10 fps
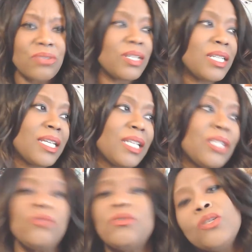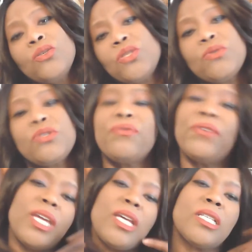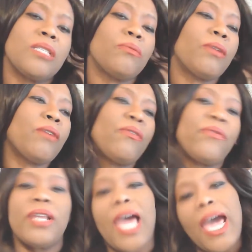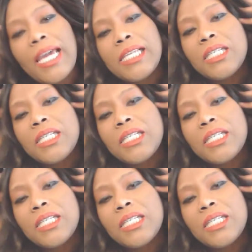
And they're telling you, you know, do what you feel. Just whatever you feel like.